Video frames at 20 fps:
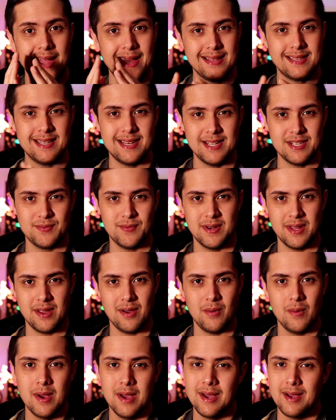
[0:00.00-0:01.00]
In today's
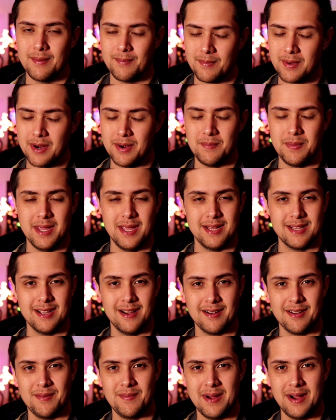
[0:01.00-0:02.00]
video, I'm going to be
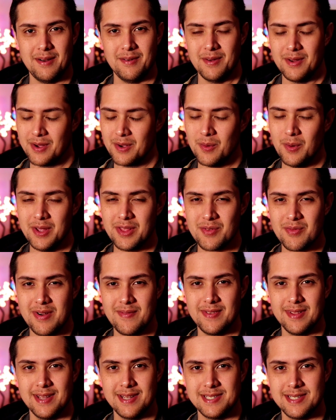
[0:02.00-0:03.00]
talking about quite the
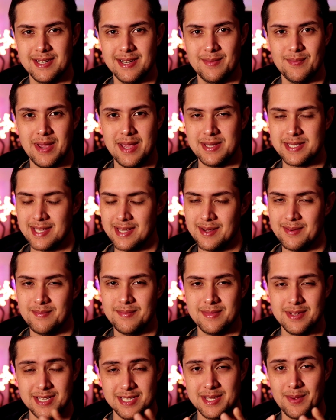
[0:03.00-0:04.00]
revelation it may
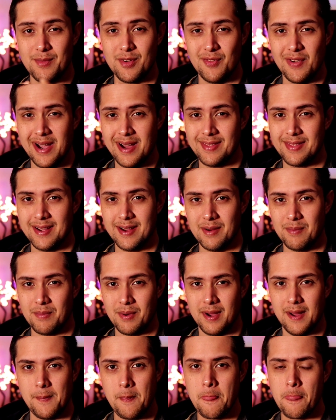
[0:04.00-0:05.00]
seem to some of you out there,
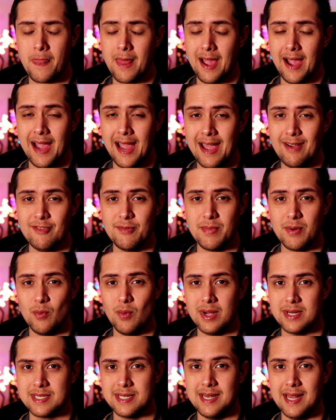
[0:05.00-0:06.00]
but I haven't been
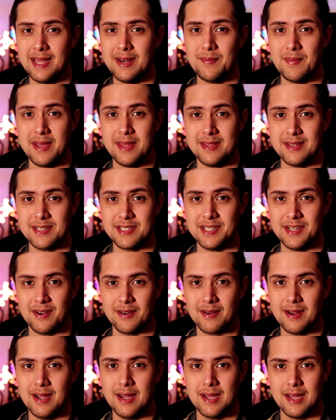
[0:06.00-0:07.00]
watching anime this
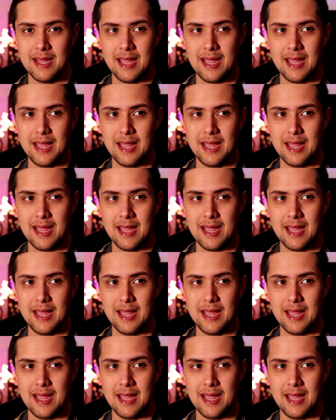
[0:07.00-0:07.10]
year.